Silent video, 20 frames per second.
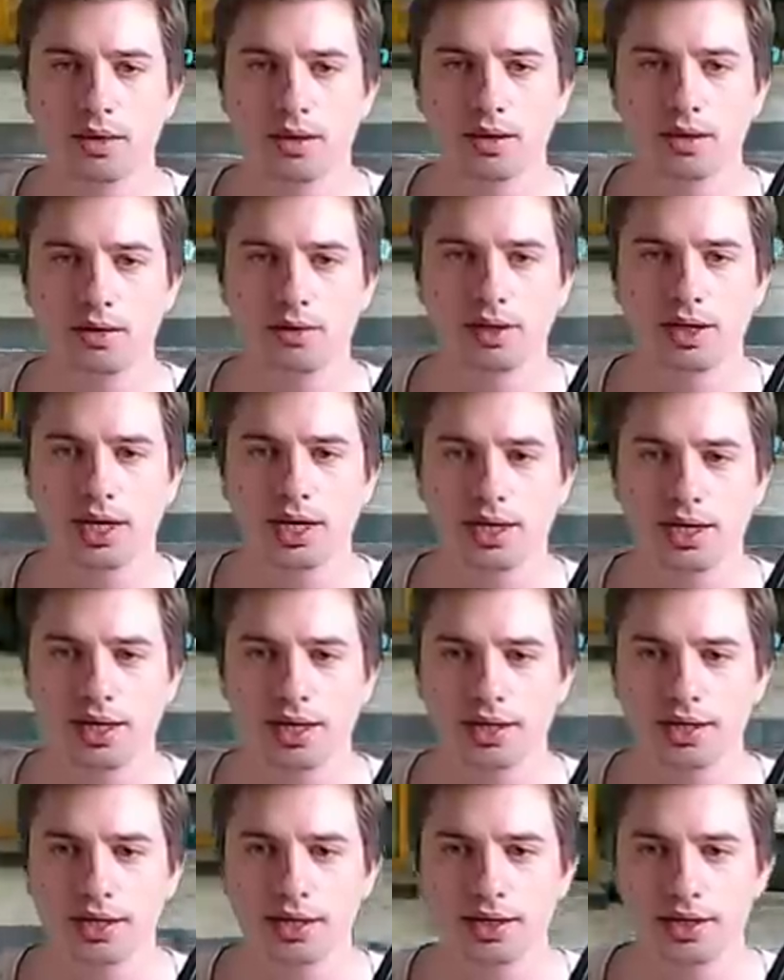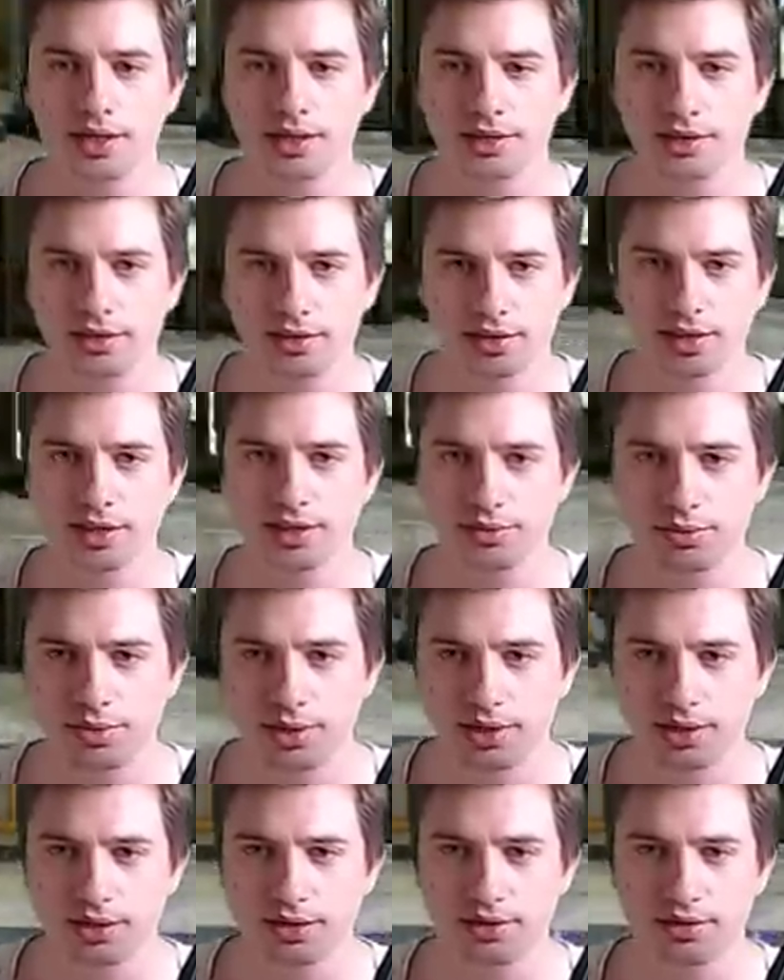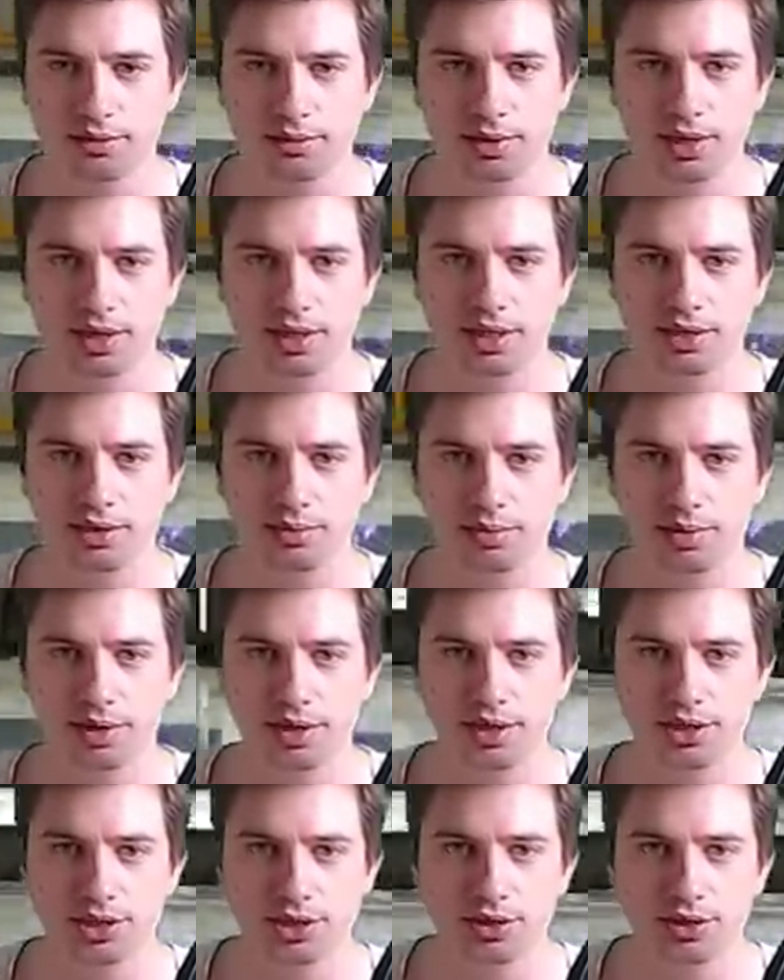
Okay, can, can I just get one, one nice punish?